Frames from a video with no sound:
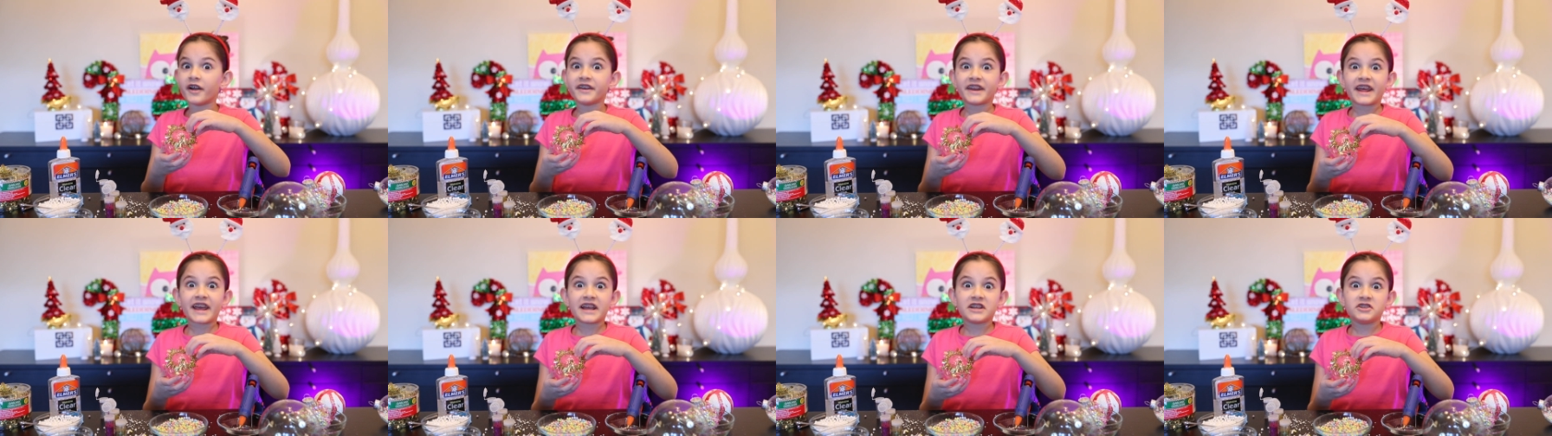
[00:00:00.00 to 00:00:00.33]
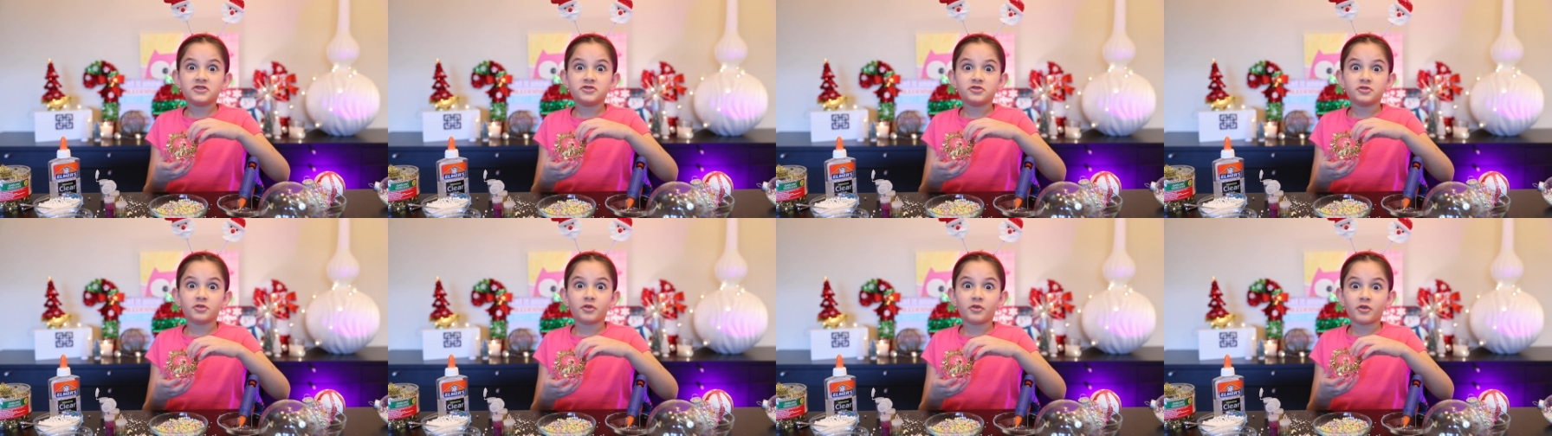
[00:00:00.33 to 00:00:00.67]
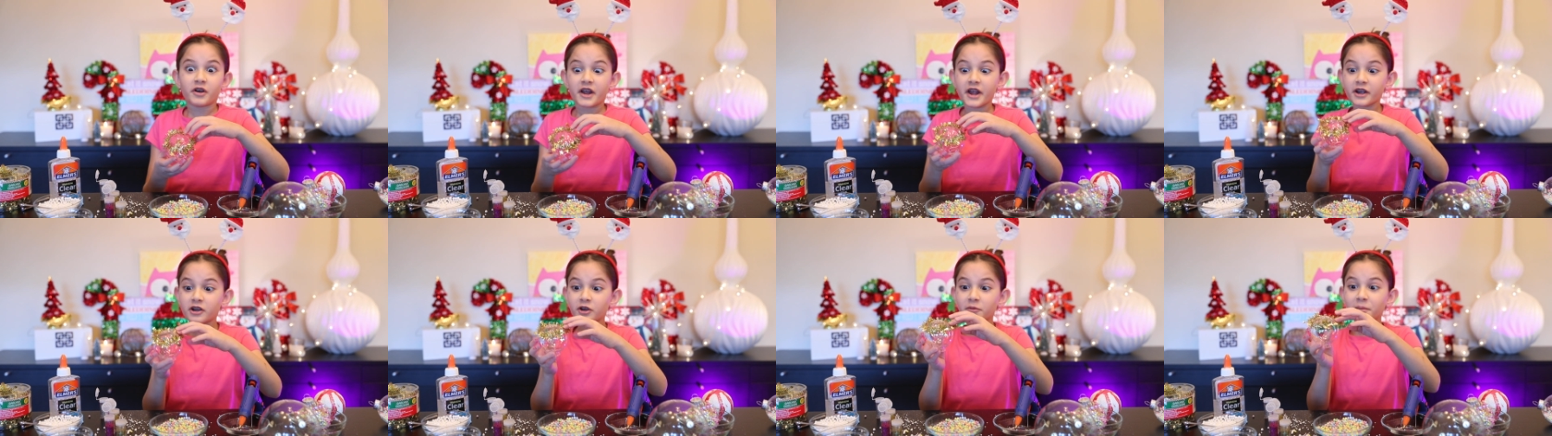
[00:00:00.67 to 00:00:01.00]
an angel.
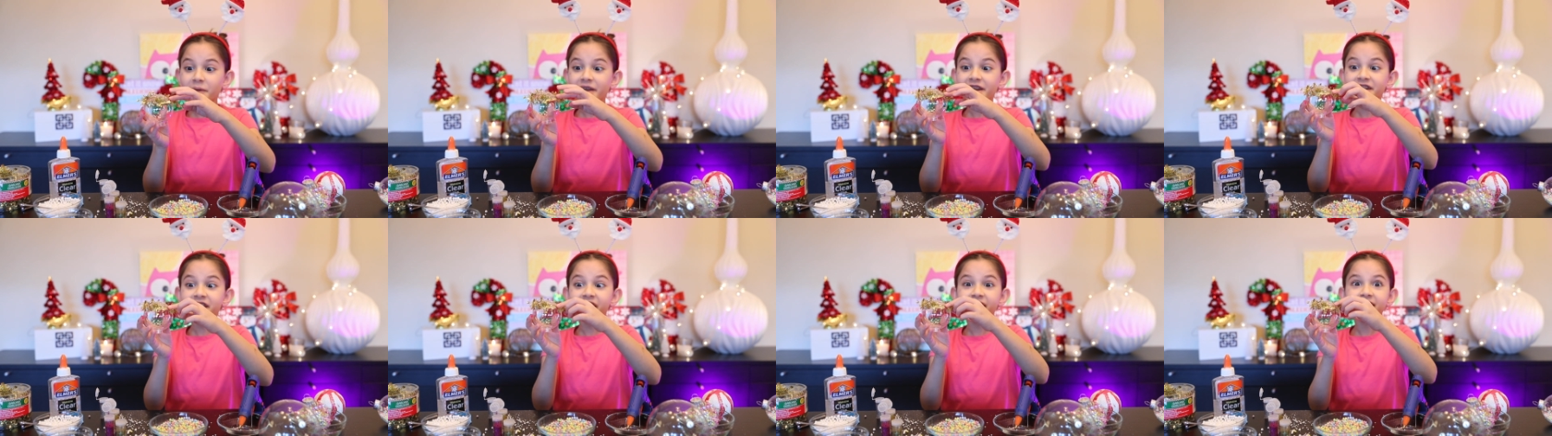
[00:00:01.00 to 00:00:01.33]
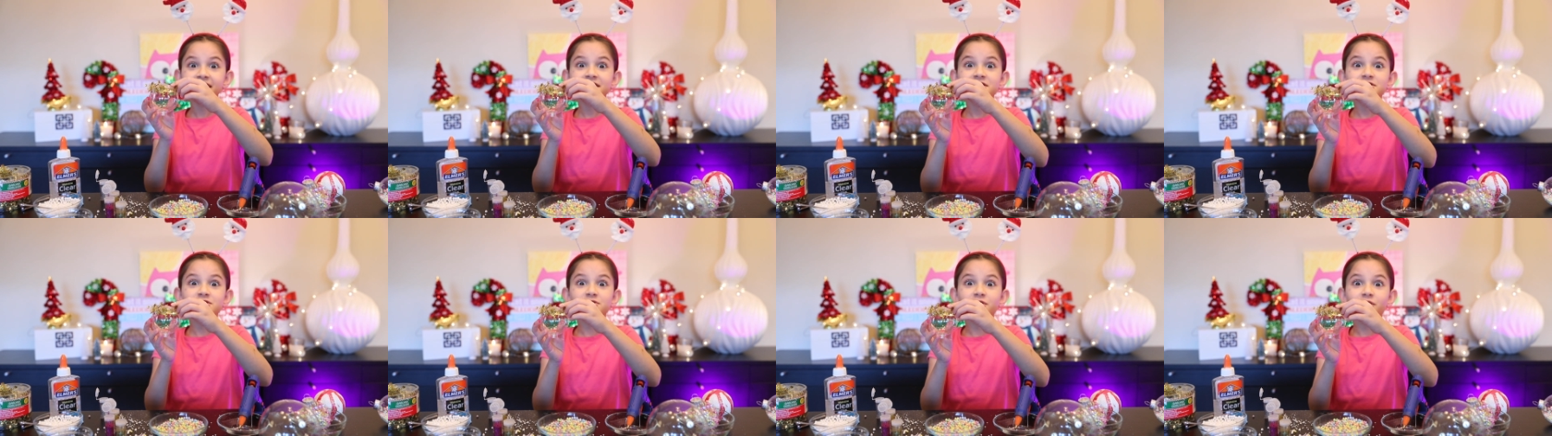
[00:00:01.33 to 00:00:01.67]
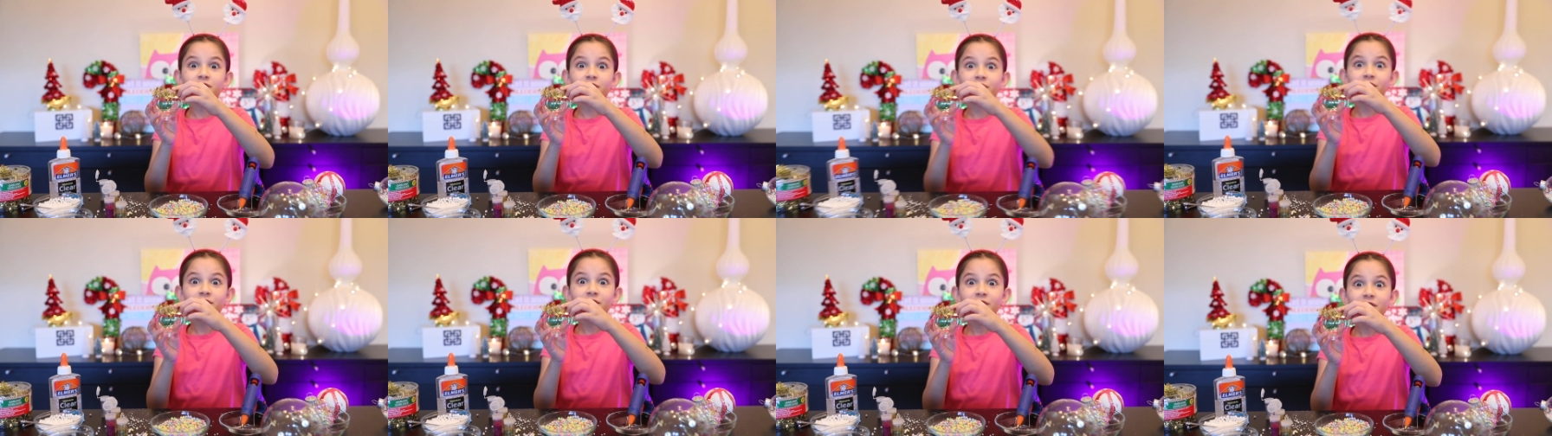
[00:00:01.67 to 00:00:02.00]
It could be an
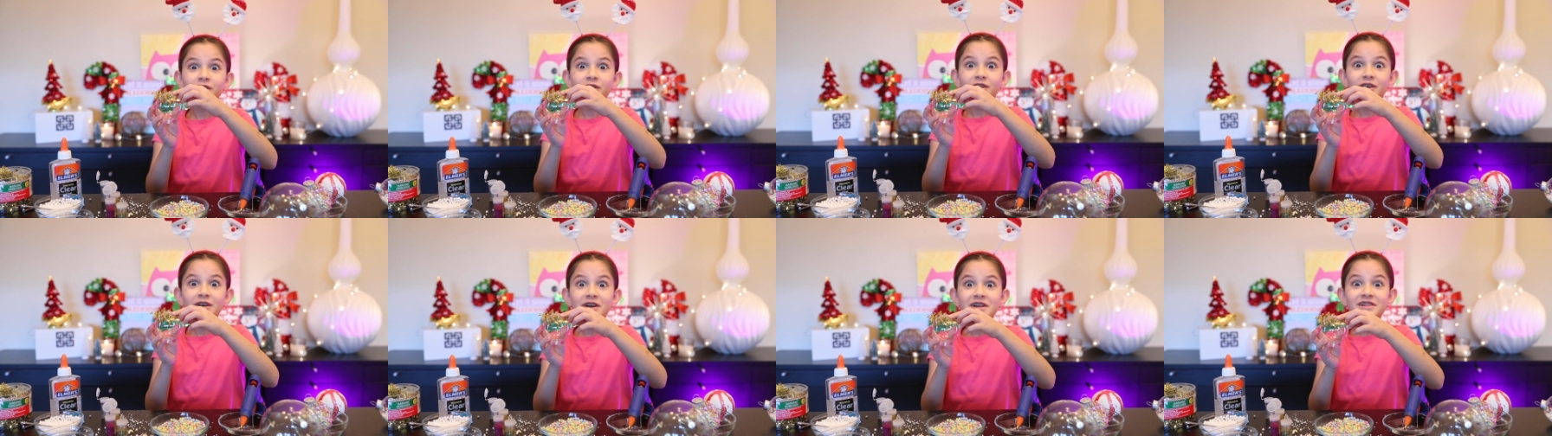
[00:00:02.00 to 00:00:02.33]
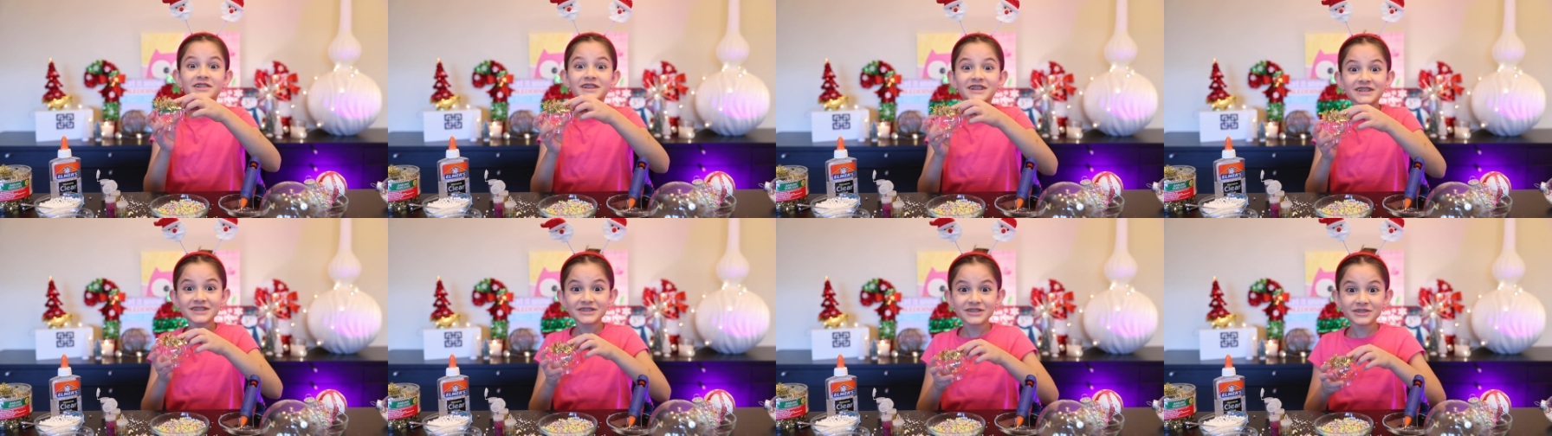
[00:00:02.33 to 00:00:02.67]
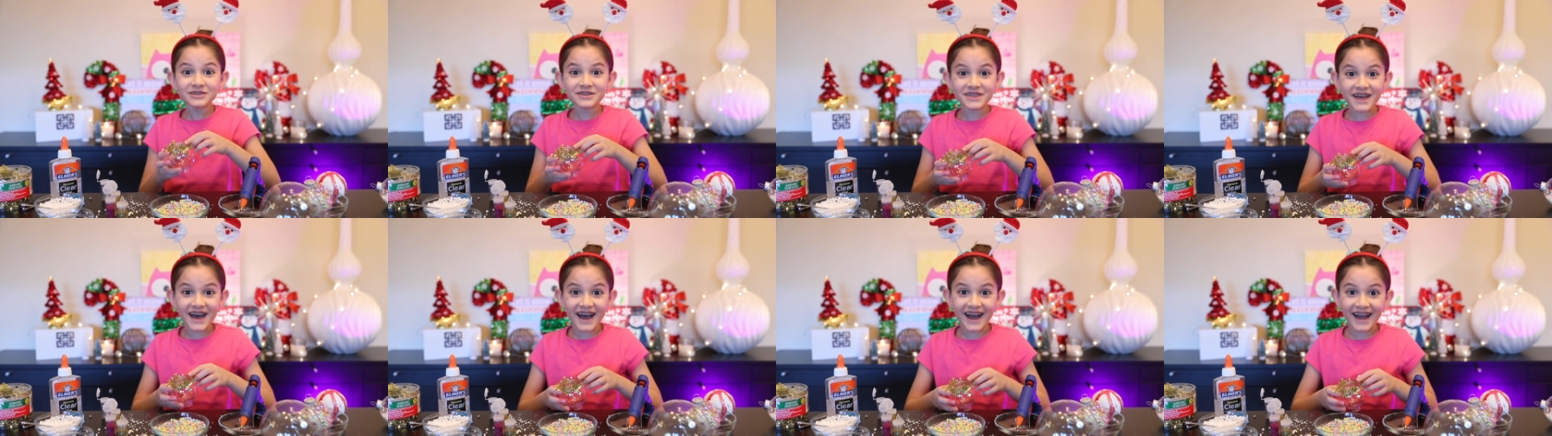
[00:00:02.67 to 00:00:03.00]
angel. Let's
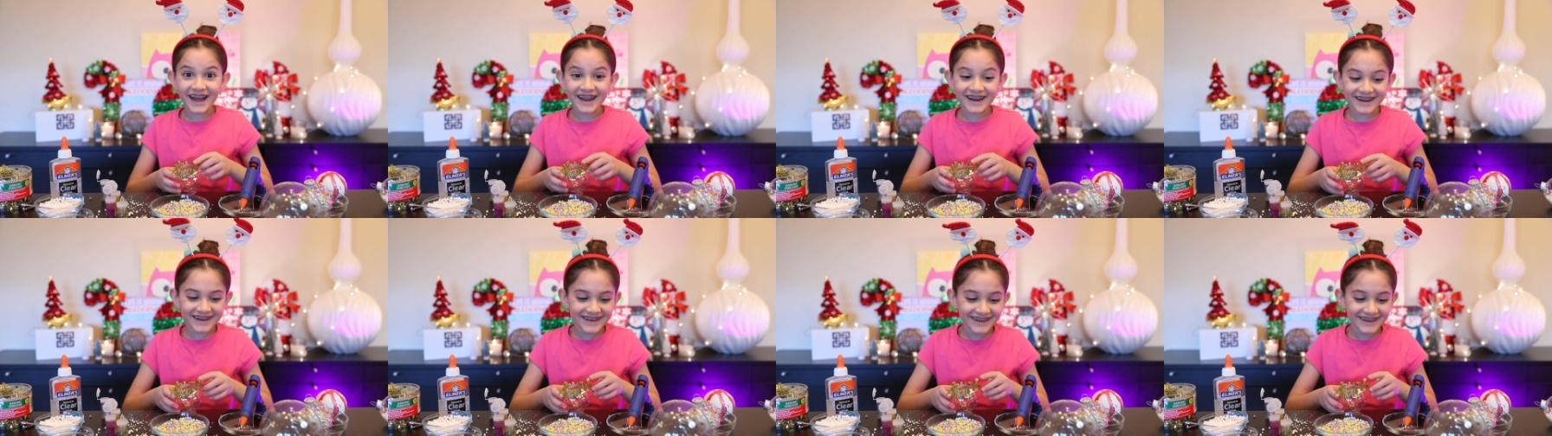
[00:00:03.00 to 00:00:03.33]
do that.